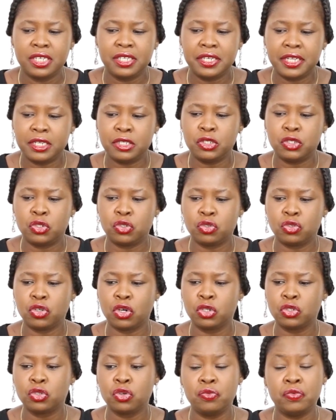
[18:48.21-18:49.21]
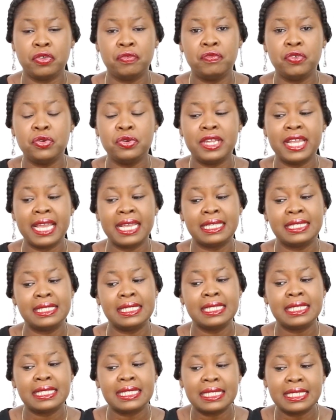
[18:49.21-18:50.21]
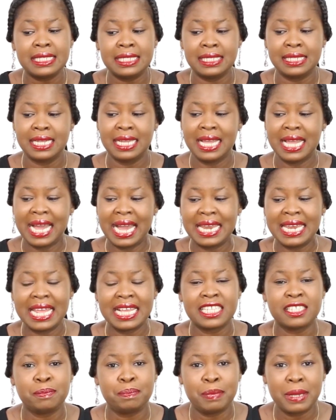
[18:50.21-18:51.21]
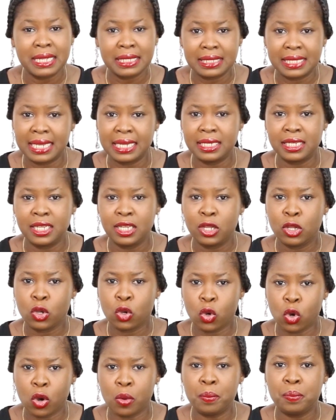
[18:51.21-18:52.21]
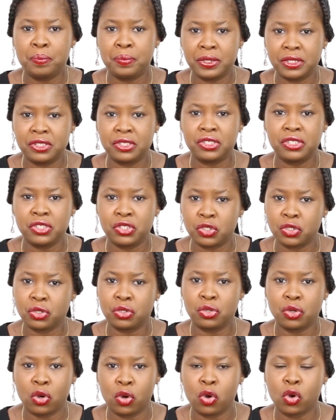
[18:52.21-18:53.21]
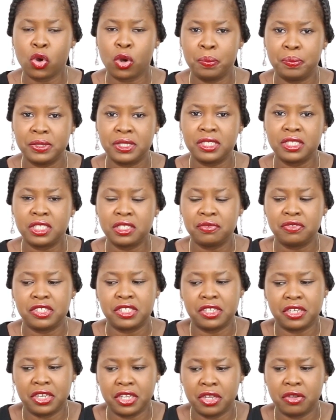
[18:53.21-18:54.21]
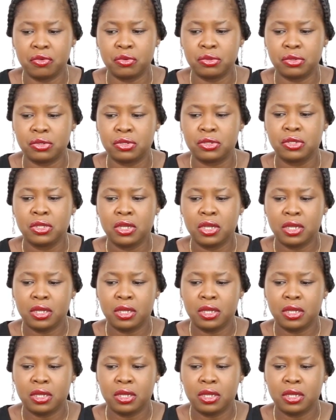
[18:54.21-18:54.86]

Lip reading: Then you should also review the existing and expected competition or competitive scenarios.